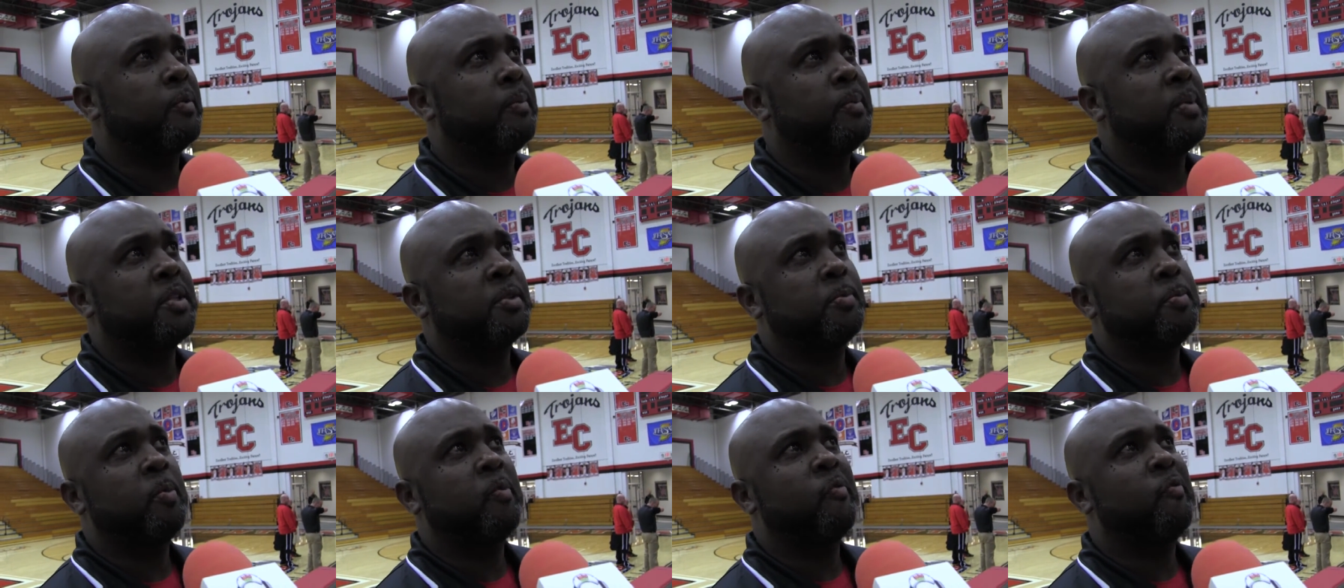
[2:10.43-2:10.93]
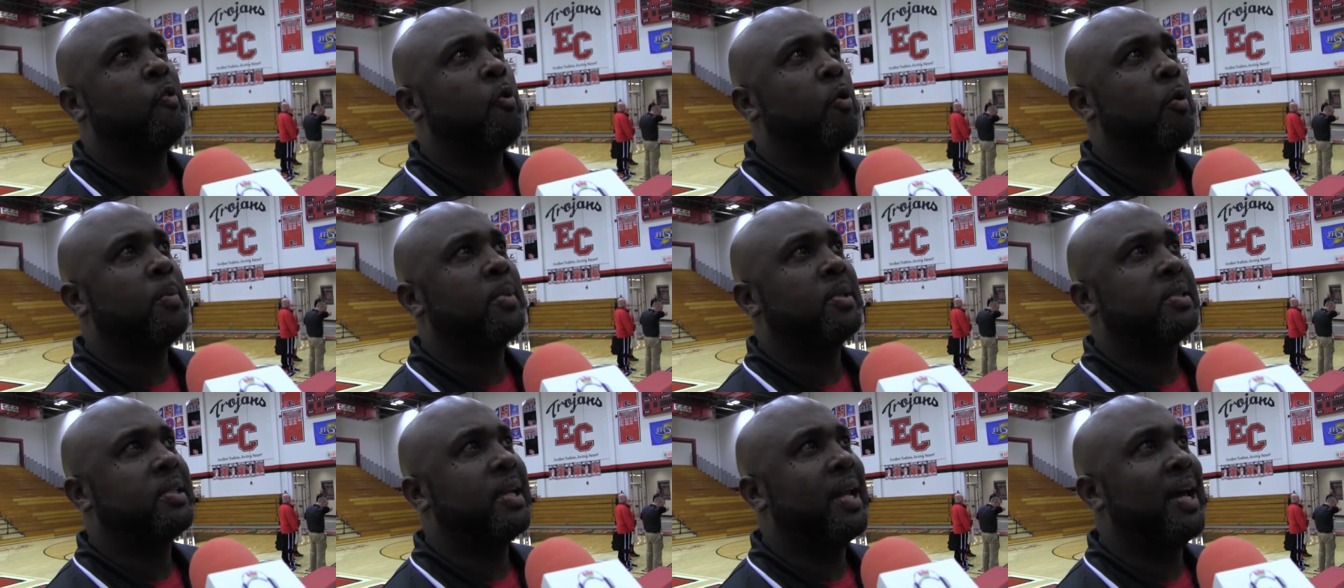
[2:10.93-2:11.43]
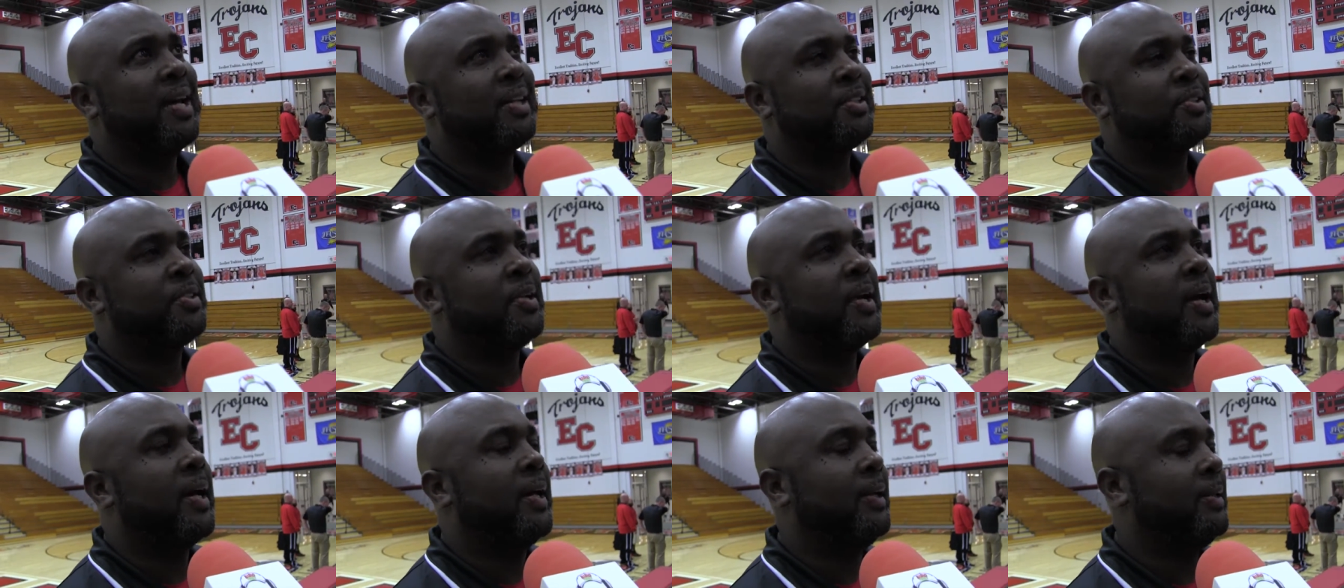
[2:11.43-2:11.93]
from his performance
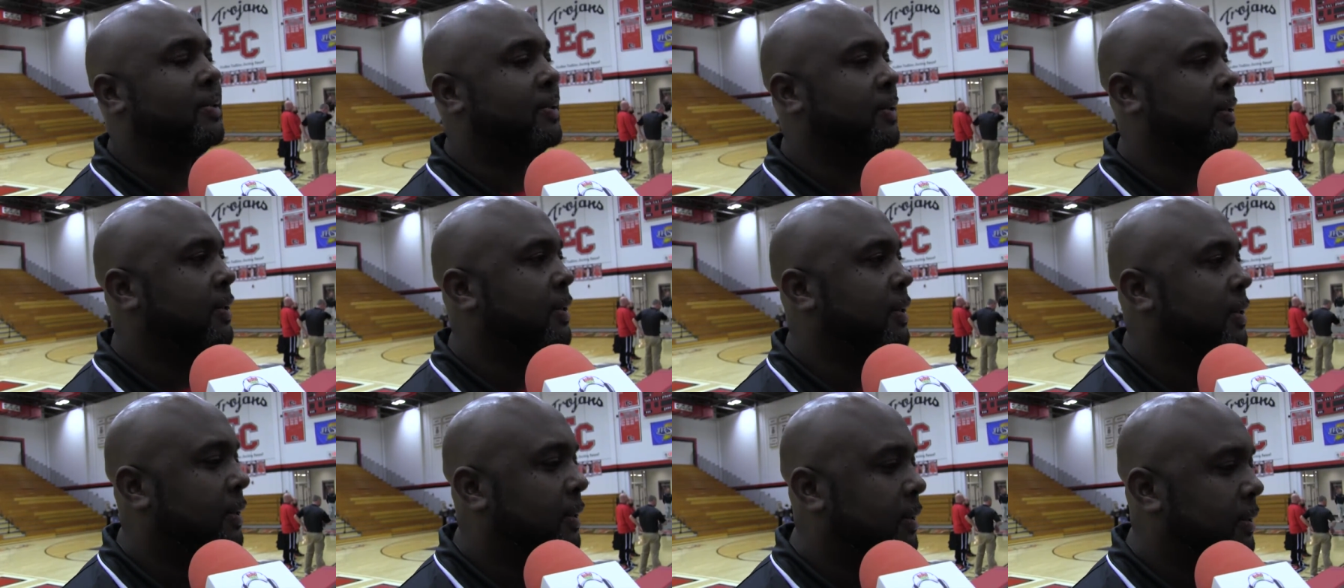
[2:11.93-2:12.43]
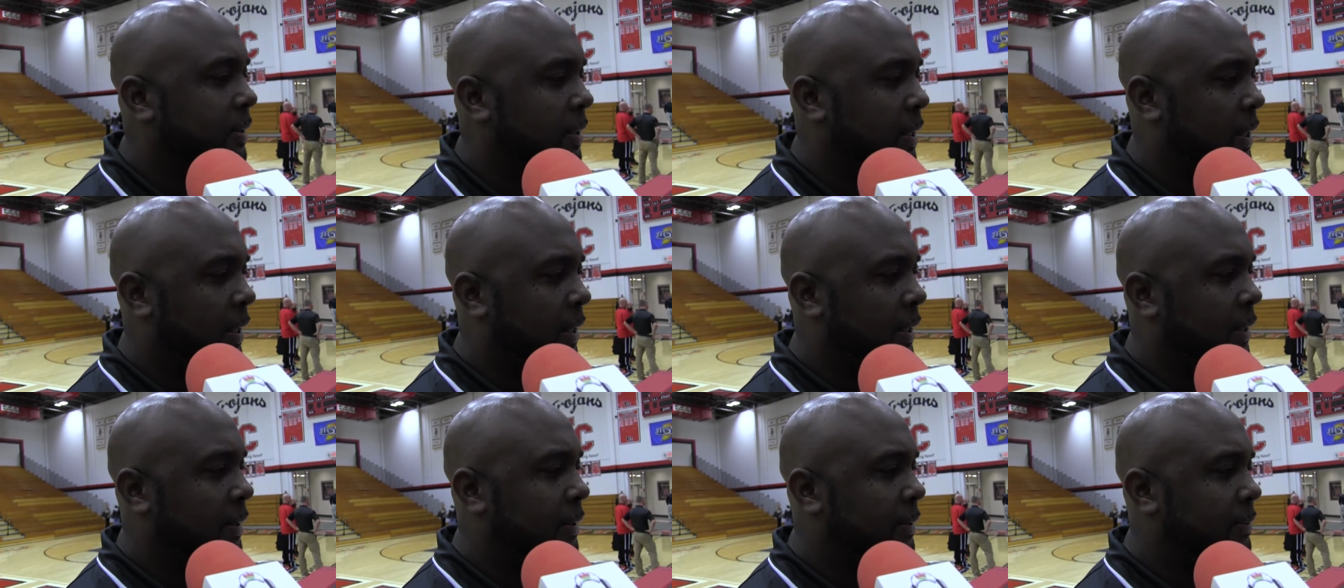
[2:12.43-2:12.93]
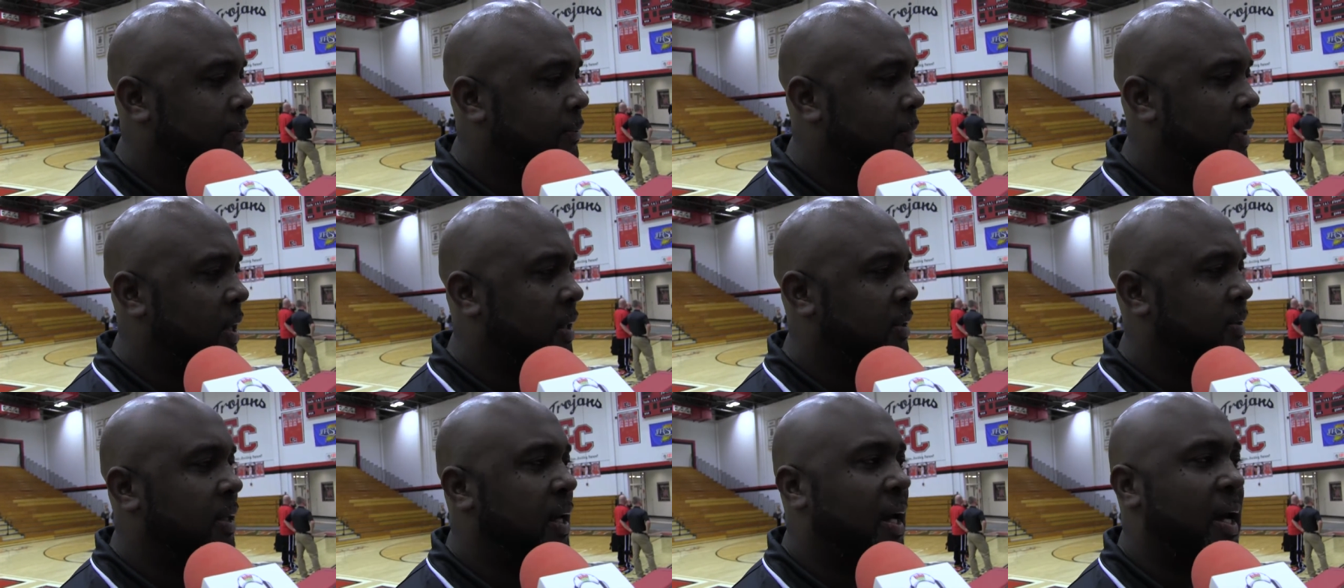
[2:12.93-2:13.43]
last night. Um,
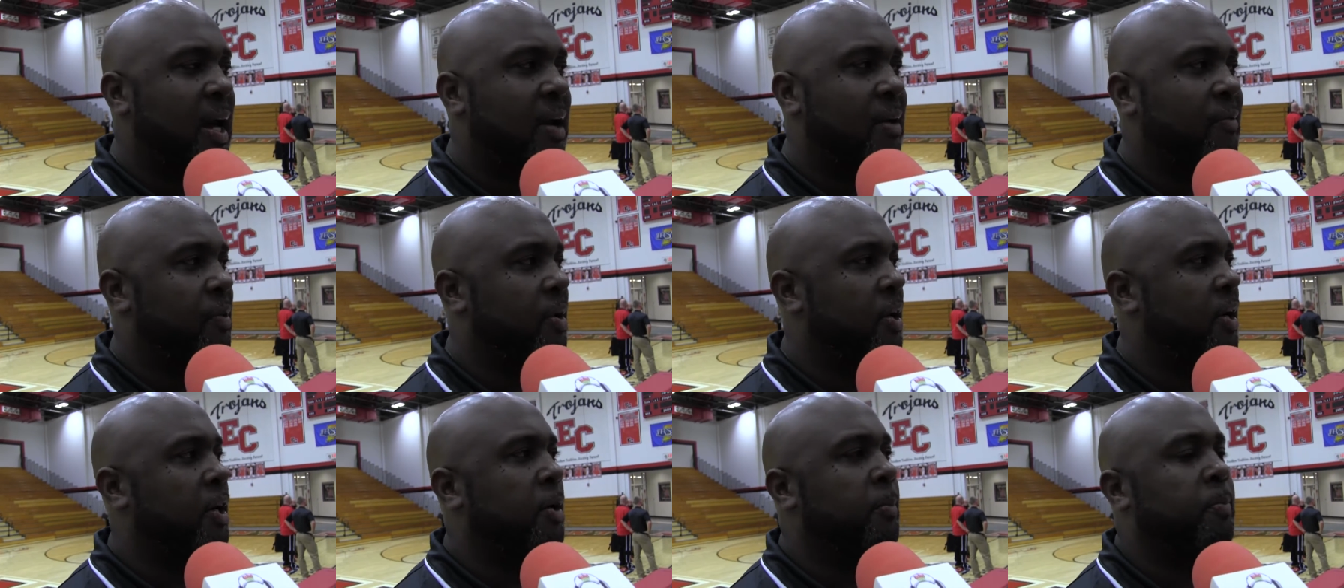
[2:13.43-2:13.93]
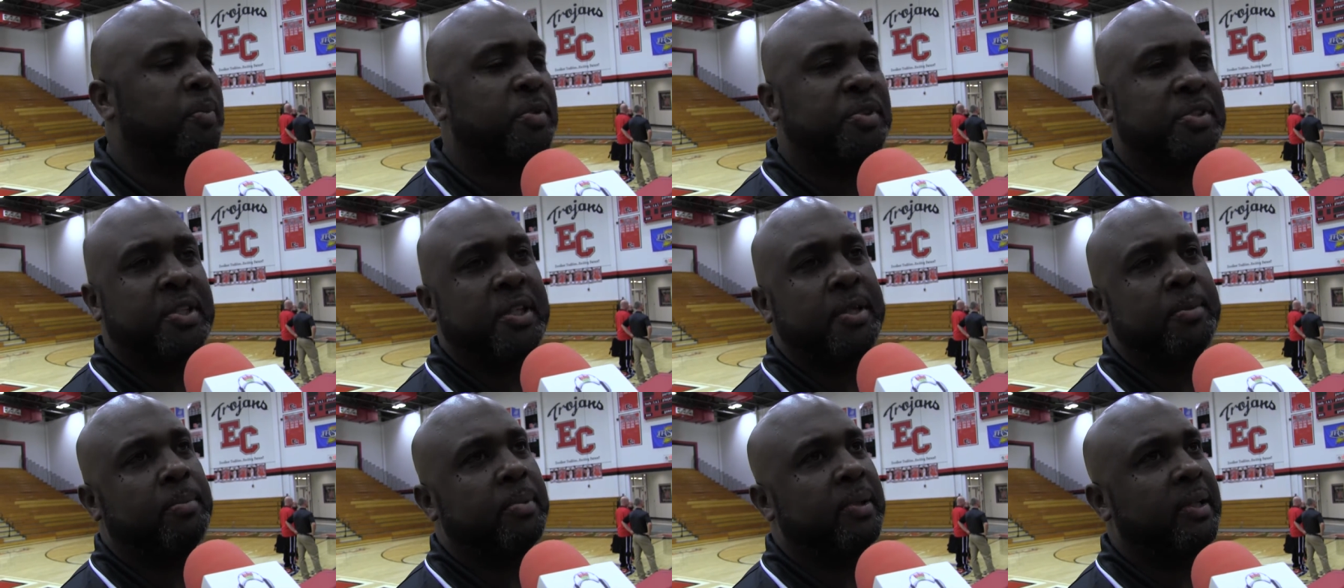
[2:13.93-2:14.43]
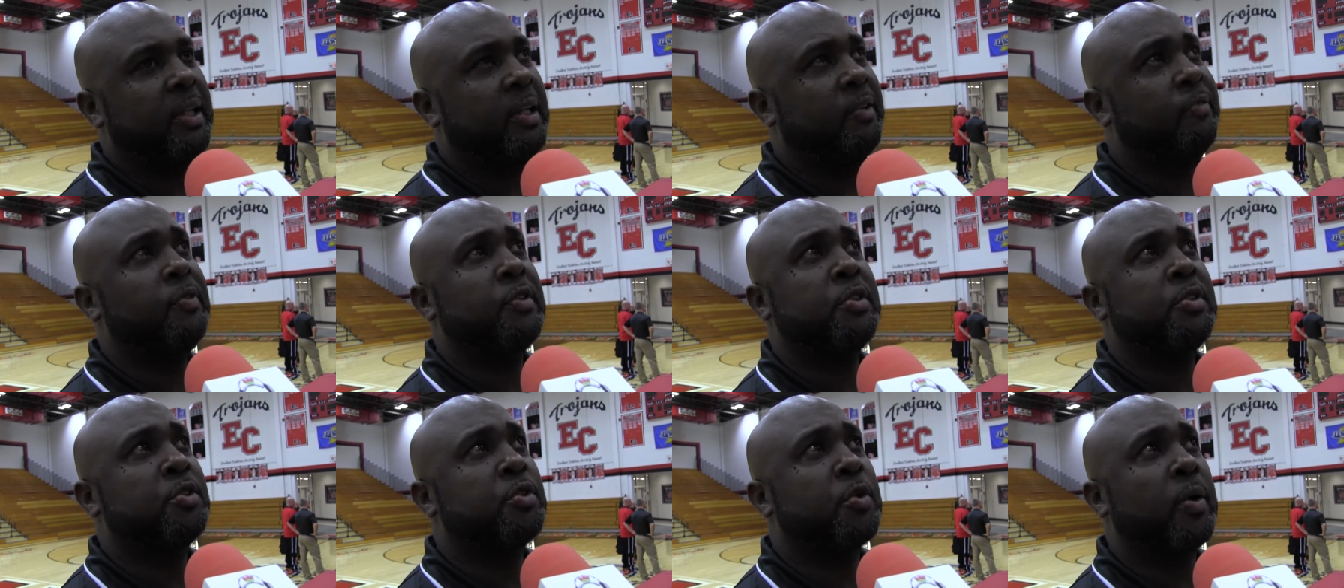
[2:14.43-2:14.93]
I, I have 100%
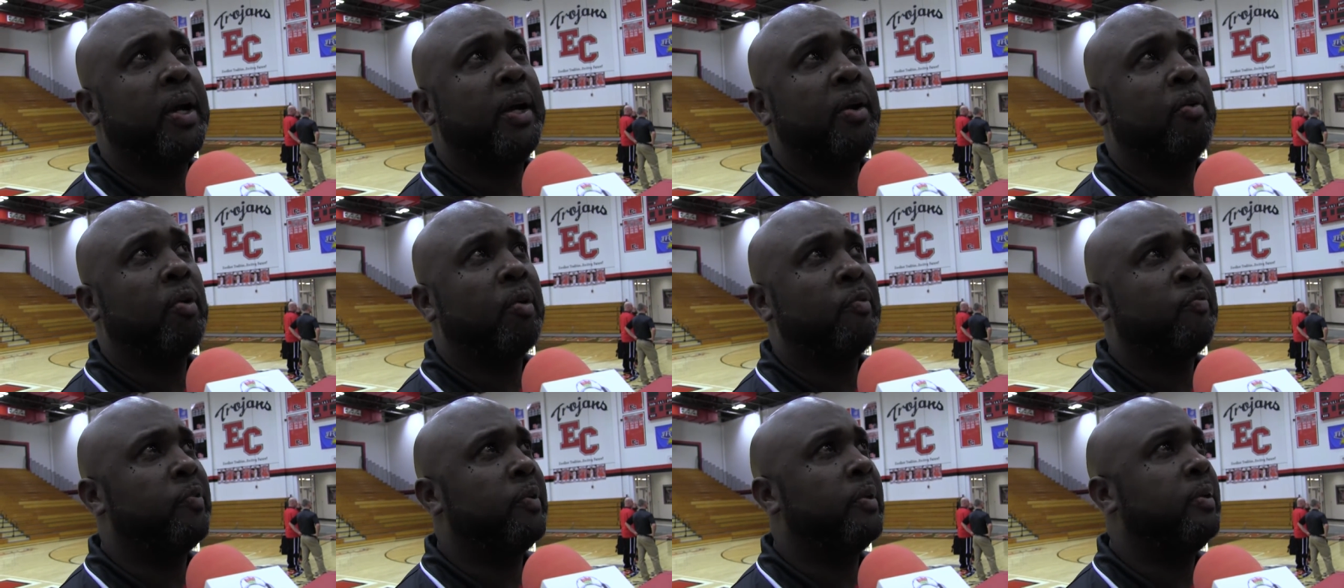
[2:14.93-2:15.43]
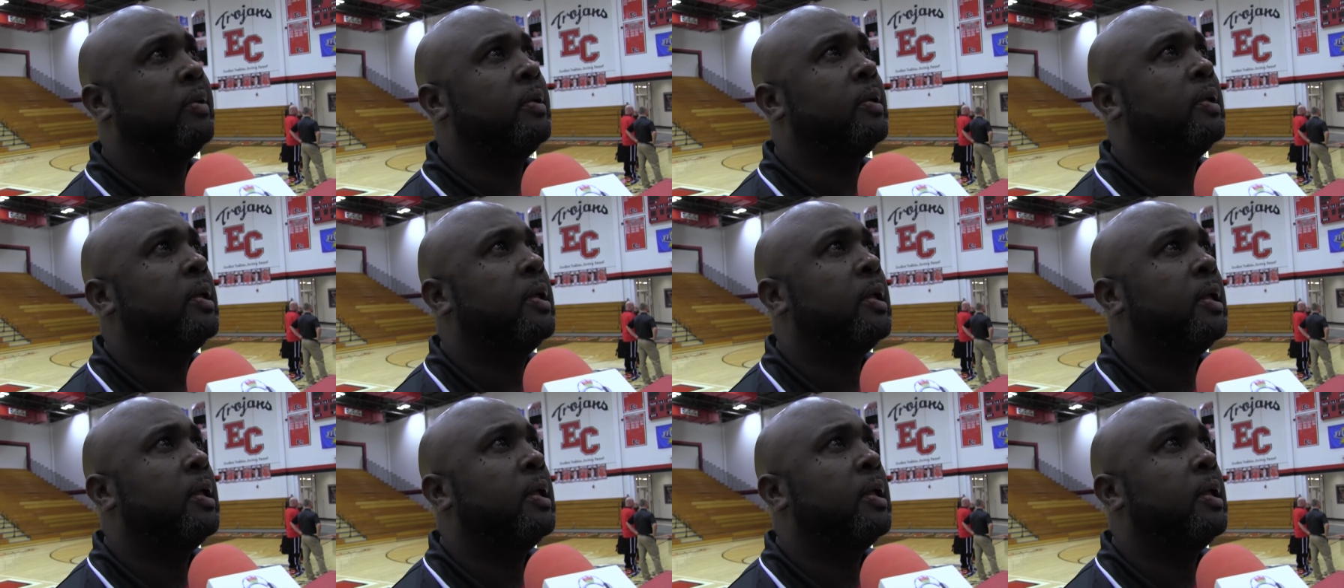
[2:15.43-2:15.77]
belief in Trey Griffin.